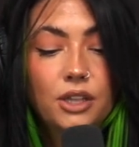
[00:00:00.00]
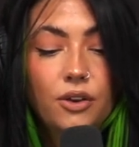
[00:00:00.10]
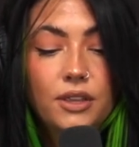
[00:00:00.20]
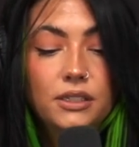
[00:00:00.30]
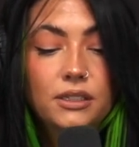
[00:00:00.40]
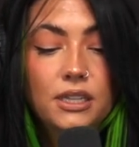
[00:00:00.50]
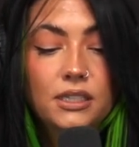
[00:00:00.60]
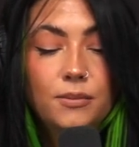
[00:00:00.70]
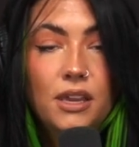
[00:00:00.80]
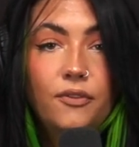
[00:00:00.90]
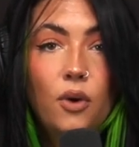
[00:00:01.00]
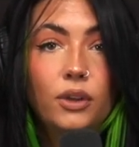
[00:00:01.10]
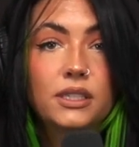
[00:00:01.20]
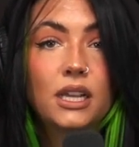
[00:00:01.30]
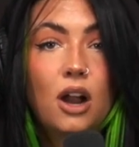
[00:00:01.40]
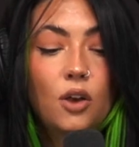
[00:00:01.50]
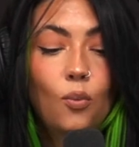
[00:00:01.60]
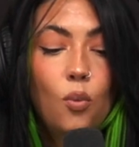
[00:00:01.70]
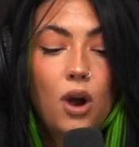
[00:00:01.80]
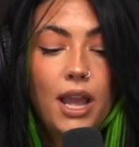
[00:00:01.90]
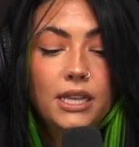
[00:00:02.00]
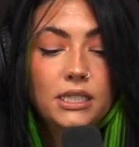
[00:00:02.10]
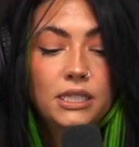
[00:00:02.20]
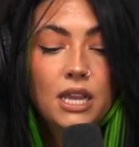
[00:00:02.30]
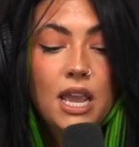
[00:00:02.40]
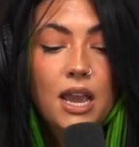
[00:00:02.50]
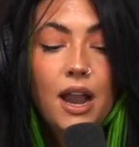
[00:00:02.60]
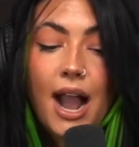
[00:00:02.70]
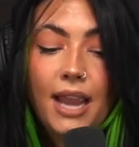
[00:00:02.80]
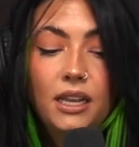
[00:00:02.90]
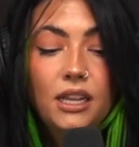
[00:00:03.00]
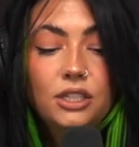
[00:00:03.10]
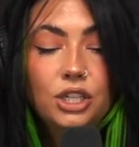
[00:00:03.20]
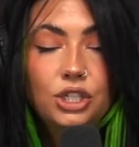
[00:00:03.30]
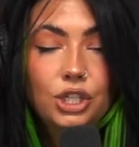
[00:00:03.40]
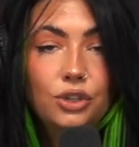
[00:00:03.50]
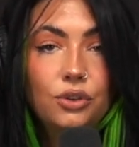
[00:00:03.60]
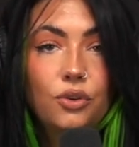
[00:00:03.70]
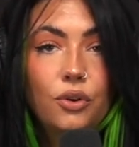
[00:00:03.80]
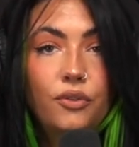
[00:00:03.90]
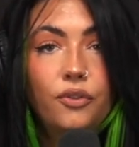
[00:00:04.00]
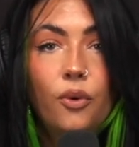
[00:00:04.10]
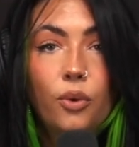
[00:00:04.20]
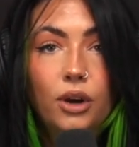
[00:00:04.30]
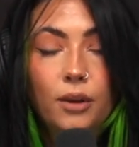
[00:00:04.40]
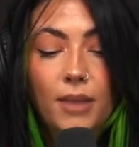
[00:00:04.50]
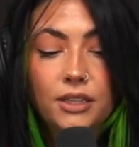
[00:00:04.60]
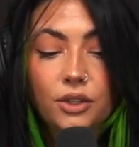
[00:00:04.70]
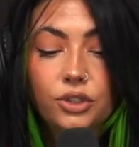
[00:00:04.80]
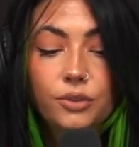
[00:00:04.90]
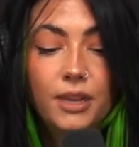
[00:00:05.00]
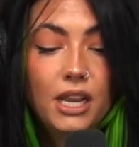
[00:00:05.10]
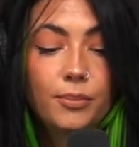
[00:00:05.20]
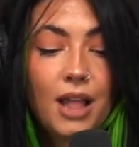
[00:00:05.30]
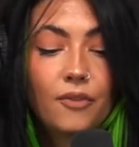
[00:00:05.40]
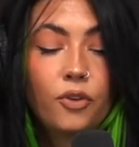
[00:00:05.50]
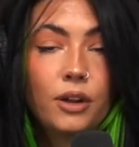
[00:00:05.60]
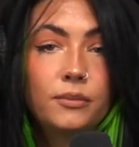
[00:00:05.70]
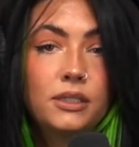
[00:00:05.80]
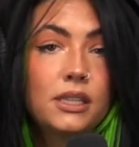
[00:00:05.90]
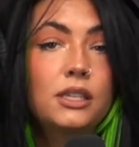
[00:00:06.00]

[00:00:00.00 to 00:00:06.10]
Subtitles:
So this is me focusing on what I need to do for my social media platforms.